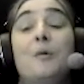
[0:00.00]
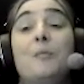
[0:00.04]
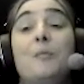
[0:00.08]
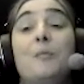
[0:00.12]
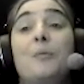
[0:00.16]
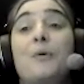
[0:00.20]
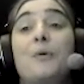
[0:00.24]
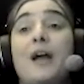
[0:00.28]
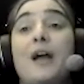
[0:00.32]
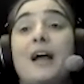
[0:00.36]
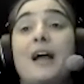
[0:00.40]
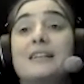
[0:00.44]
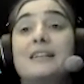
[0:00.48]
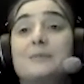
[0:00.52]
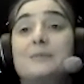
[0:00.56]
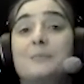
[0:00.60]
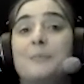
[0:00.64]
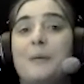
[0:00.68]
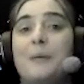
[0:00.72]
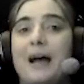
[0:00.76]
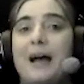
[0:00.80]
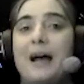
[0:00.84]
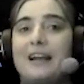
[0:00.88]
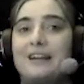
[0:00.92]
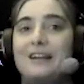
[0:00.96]
press
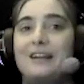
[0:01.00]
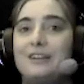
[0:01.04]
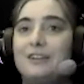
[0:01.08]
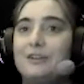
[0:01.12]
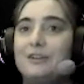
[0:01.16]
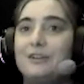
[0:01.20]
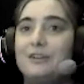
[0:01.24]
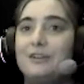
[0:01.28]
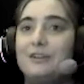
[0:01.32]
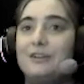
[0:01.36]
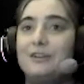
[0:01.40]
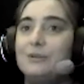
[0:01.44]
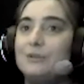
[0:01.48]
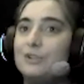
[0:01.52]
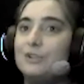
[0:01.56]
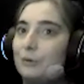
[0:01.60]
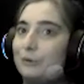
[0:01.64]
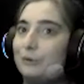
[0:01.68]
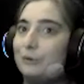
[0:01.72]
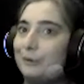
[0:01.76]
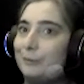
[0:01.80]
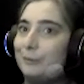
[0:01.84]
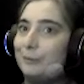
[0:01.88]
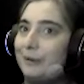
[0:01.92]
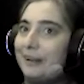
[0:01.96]
back your
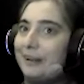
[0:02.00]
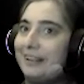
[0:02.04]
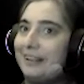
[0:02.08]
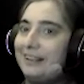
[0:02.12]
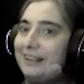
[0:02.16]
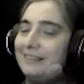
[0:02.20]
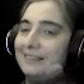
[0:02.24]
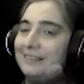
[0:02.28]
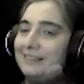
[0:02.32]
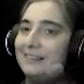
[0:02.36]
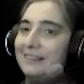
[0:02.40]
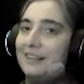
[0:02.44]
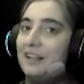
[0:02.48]
shoulder blade,